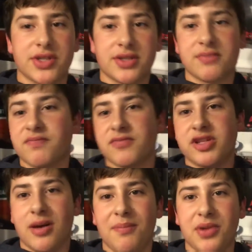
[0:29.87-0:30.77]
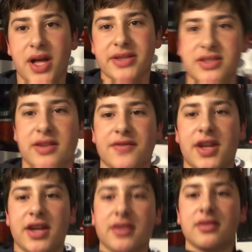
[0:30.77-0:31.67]
just dumb plot stuff
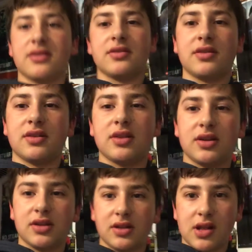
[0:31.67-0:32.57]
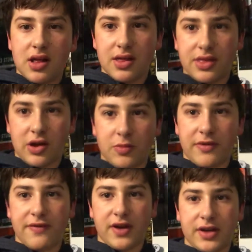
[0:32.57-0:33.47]
that I thought would
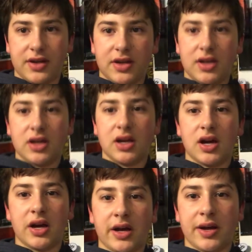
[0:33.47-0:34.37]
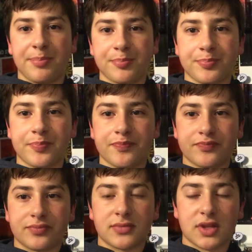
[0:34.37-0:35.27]
be fun.
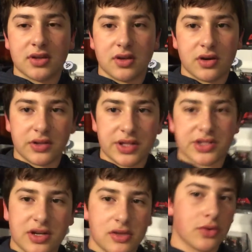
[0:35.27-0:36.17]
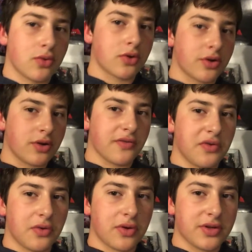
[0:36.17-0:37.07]
Currently it's called Hoarder of
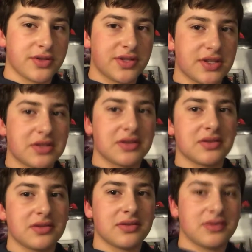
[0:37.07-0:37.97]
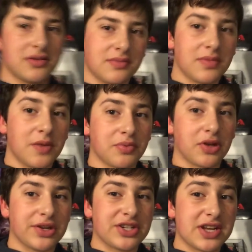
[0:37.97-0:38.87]
Hordes. I'll
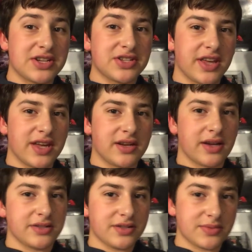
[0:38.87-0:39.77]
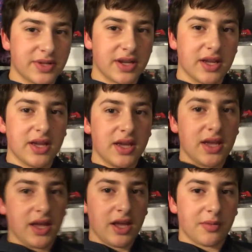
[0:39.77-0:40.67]
probably change that. I just was like,
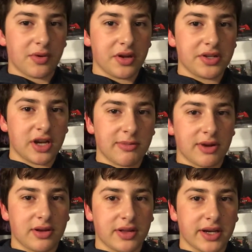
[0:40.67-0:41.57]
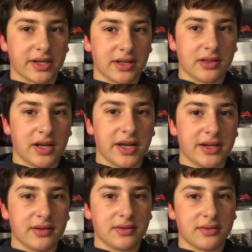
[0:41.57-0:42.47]
hey, I'll probably talk about collecting a
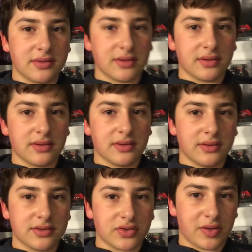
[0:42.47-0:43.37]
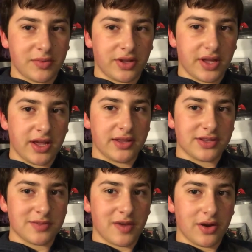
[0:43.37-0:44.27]
lot. So I'll be like, hey,
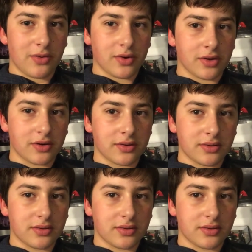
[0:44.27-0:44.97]
this is my hoard.